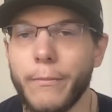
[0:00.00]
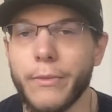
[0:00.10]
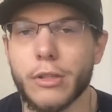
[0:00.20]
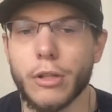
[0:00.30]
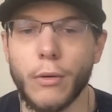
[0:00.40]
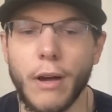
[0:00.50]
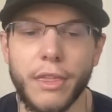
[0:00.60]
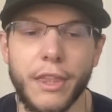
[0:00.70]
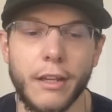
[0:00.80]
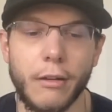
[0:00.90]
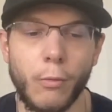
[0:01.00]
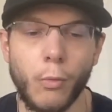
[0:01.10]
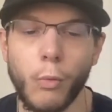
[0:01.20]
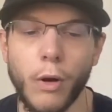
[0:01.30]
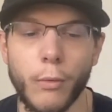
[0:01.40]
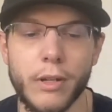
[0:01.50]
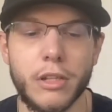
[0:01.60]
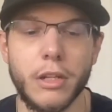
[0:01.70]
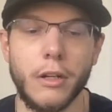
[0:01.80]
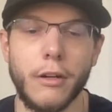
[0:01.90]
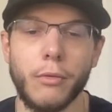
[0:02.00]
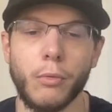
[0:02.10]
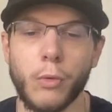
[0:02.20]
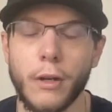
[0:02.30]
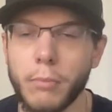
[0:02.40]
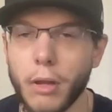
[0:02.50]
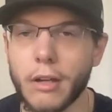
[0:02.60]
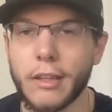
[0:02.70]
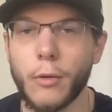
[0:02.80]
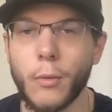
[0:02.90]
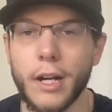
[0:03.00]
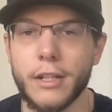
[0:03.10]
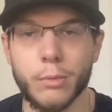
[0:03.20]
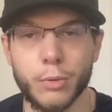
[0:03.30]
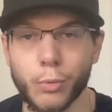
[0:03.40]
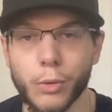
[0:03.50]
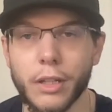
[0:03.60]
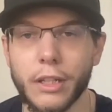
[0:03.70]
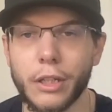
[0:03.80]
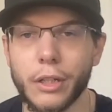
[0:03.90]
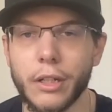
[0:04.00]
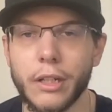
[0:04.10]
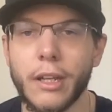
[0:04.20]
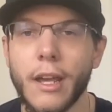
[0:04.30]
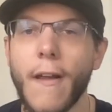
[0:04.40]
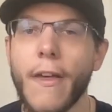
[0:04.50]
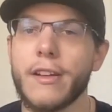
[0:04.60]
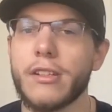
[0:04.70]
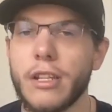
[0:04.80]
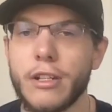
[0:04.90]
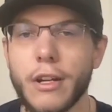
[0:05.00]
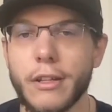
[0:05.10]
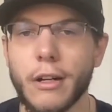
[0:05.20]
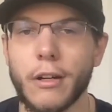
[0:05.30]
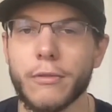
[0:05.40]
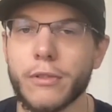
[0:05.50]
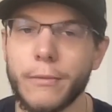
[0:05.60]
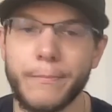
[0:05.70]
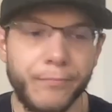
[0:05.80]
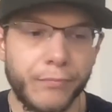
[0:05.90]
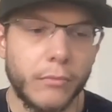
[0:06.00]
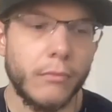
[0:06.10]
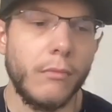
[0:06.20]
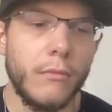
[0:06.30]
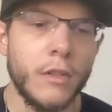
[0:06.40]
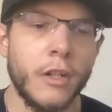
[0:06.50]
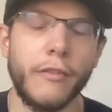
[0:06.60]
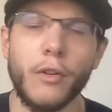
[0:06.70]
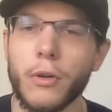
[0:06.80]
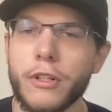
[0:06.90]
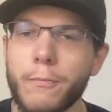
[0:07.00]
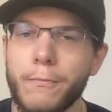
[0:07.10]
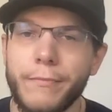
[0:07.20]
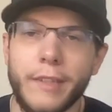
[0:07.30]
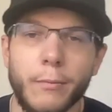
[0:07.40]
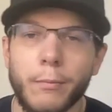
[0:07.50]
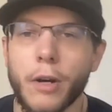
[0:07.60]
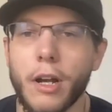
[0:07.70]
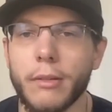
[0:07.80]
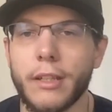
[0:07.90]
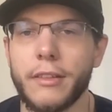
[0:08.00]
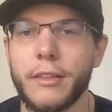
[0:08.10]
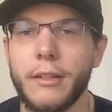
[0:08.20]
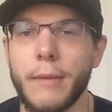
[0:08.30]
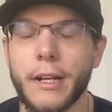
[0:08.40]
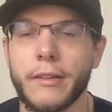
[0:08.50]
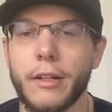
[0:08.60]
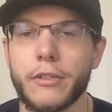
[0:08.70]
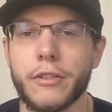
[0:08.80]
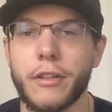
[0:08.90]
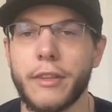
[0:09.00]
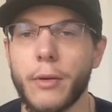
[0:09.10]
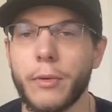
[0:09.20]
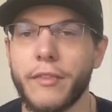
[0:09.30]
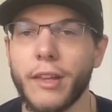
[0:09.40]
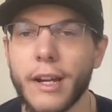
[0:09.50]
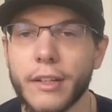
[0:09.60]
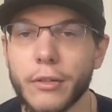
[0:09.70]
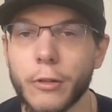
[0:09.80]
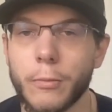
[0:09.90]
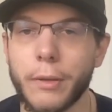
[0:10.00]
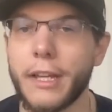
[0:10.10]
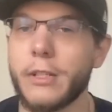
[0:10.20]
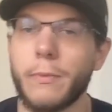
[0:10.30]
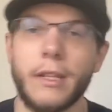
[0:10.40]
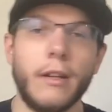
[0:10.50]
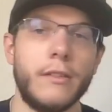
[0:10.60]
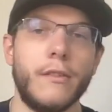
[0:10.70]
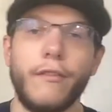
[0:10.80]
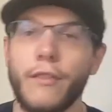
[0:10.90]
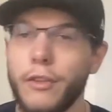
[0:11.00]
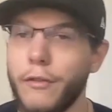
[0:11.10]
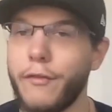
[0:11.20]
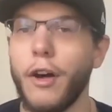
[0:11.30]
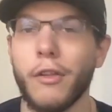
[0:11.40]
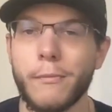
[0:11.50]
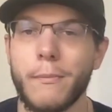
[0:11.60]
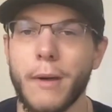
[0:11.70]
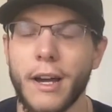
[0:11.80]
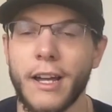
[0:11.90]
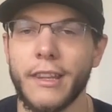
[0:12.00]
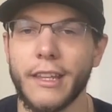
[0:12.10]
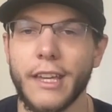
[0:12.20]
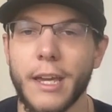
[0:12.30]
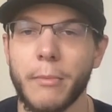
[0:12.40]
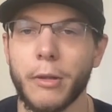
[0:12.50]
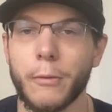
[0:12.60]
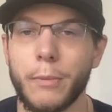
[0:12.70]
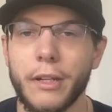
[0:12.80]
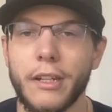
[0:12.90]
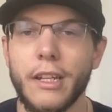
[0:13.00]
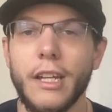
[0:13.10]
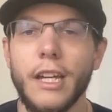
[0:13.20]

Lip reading: So I think what we saw run blocking wise was really good. CJ Donaldson, of course, didn't probably get the amount of touches that they would have liked to, but that's because of you falling behind the game a little bit.